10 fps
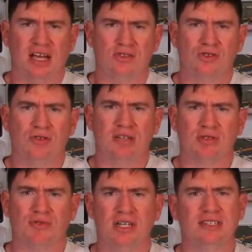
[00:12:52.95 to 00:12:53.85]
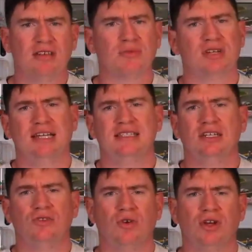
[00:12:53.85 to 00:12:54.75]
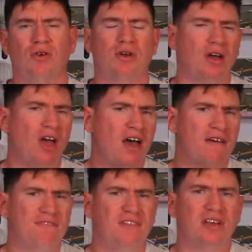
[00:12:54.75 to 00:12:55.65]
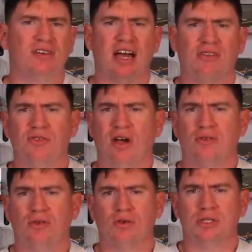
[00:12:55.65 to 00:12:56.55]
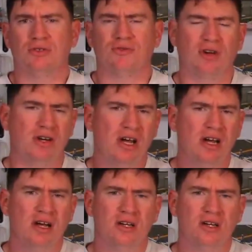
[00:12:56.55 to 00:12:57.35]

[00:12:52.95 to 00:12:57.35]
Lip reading: that Joe Gibbs Racing number 19 Toyota figure it out throughout the course of the run.